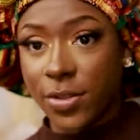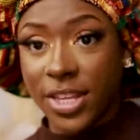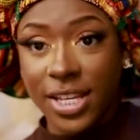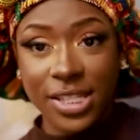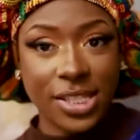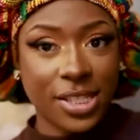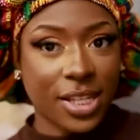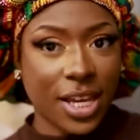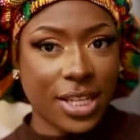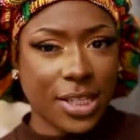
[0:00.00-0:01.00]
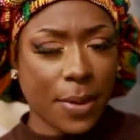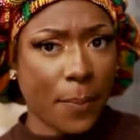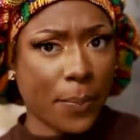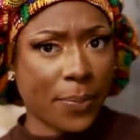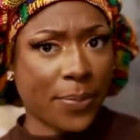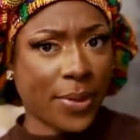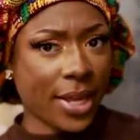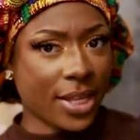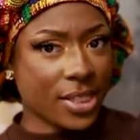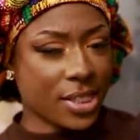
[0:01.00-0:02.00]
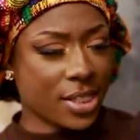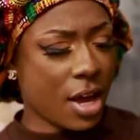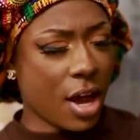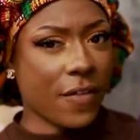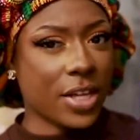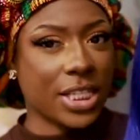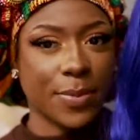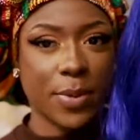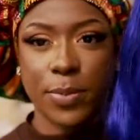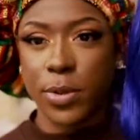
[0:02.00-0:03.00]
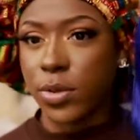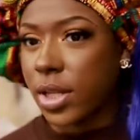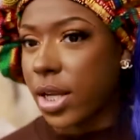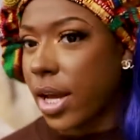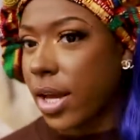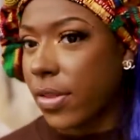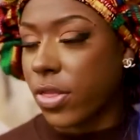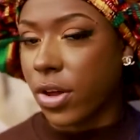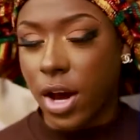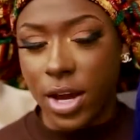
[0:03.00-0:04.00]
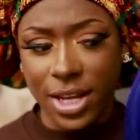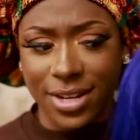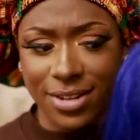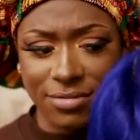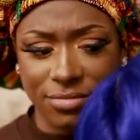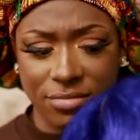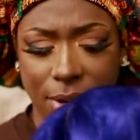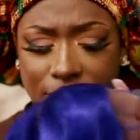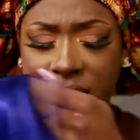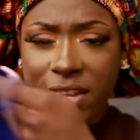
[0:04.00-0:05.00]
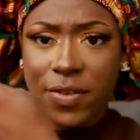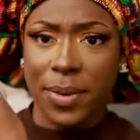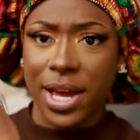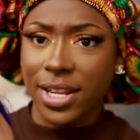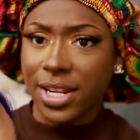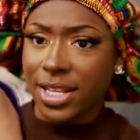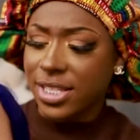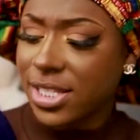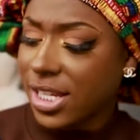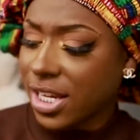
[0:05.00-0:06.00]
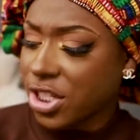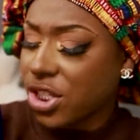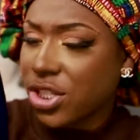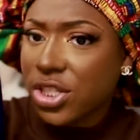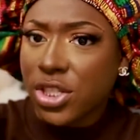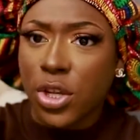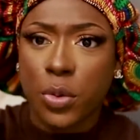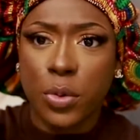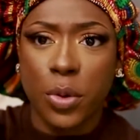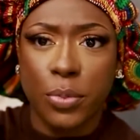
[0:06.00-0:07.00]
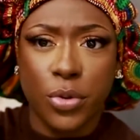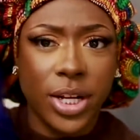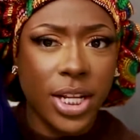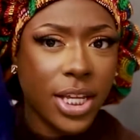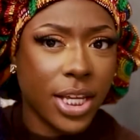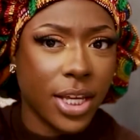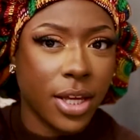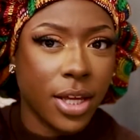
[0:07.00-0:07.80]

this is a bit of a deeper blue than I thought, and I'm not even mad at it. This is actually so pretty.